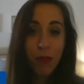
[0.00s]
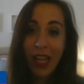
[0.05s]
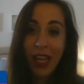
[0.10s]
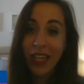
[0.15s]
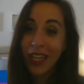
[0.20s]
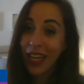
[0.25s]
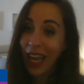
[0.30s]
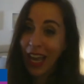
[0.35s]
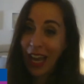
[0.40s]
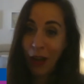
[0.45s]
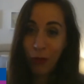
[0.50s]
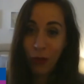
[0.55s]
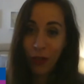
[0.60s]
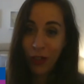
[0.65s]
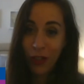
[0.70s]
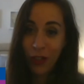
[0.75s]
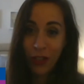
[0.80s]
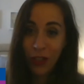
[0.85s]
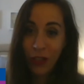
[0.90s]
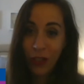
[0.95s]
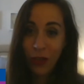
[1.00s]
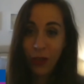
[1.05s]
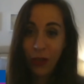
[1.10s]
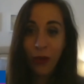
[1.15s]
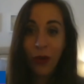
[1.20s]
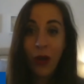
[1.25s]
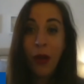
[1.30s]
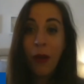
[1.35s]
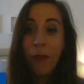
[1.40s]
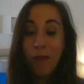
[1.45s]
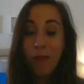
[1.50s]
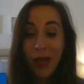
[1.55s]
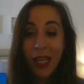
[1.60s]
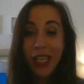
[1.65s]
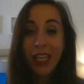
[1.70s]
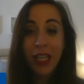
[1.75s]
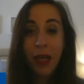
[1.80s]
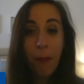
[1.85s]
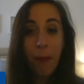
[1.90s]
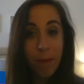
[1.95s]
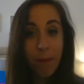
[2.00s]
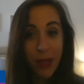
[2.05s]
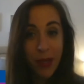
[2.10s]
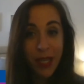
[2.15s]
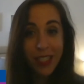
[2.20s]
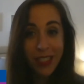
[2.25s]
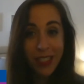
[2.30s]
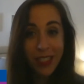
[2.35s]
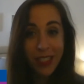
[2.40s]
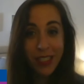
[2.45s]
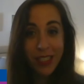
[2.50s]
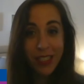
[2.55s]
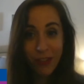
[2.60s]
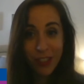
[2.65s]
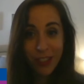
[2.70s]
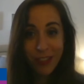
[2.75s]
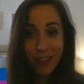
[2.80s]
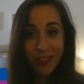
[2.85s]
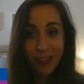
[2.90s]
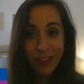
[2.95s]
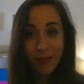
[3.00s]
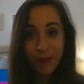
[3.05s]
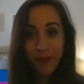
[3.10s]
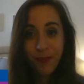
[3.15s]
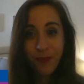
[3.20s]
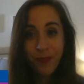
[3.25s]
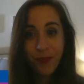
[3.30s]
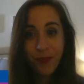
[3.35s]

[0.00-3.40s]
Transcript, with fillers: an hour or two making a big difference. Mm-hmm.